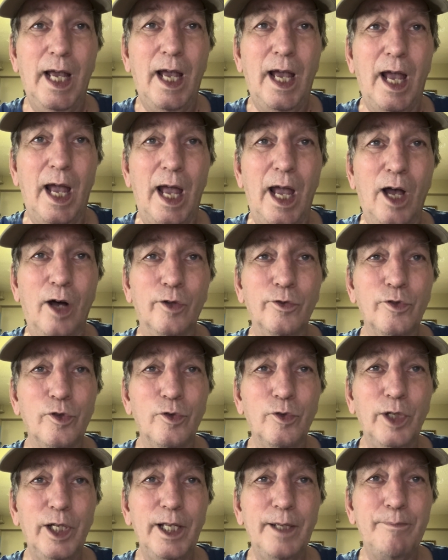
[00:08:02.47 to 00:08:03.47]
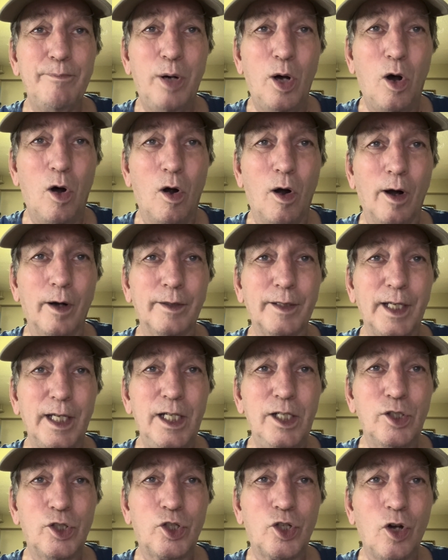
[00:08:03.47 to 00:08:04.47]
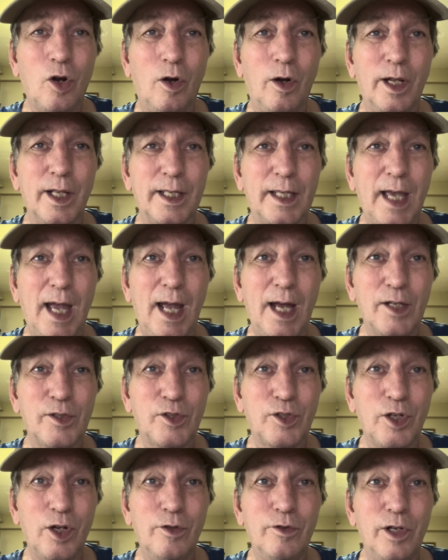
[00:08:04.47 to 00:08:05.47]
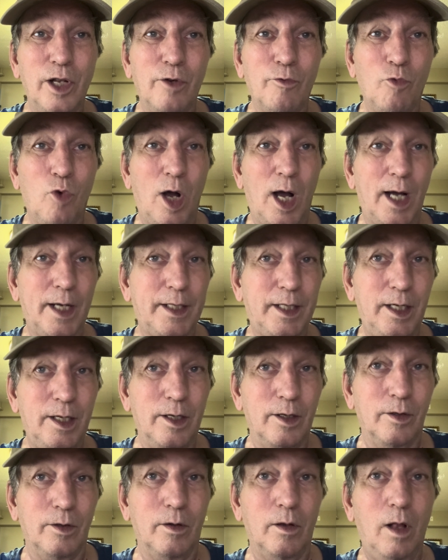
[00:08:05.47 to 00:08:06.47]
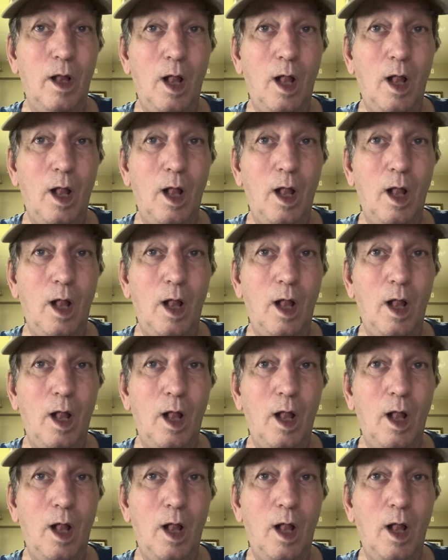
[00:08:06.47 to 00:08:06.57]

Elderly Park, East Charlotte, Gastonia, Rock Hill.